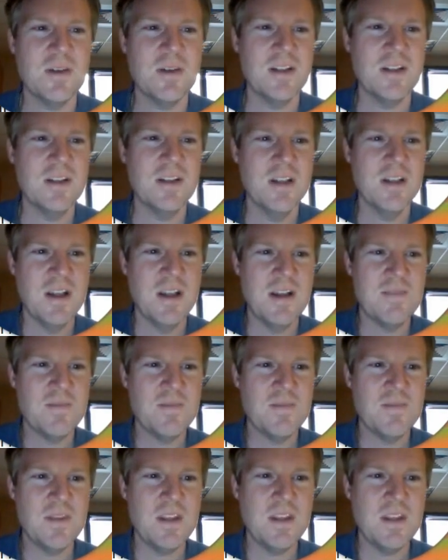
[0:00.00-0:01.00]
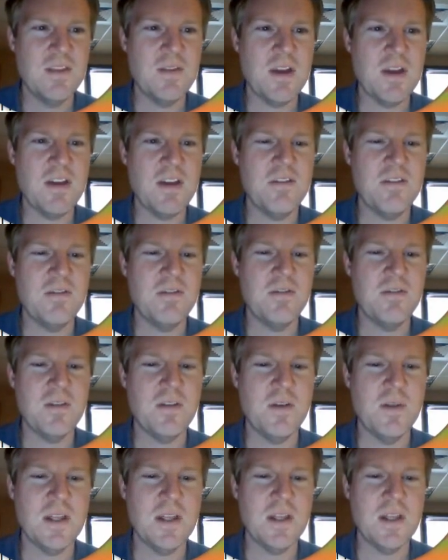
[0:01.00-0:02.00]
Well, if you have
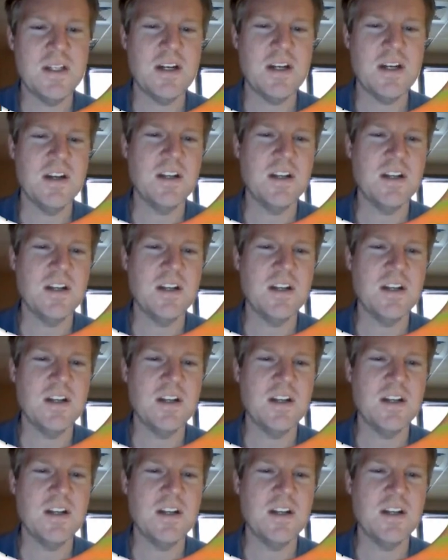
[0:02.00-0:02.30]
a military